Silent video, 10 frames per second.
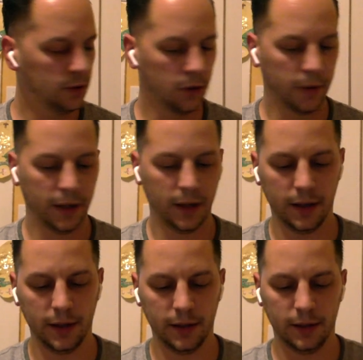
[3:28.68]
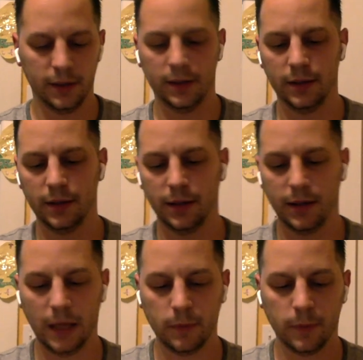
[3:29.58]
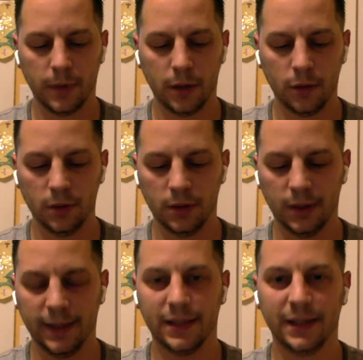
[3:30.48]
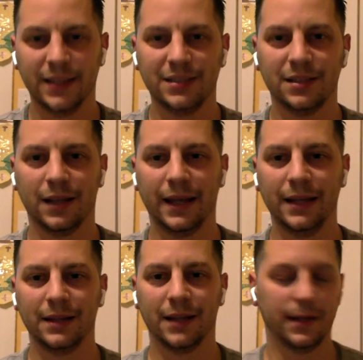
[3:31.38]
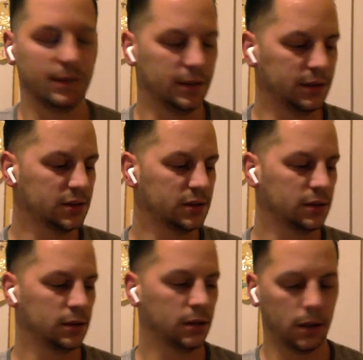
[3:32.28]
you know, it came about in, like, I guess the late 90s.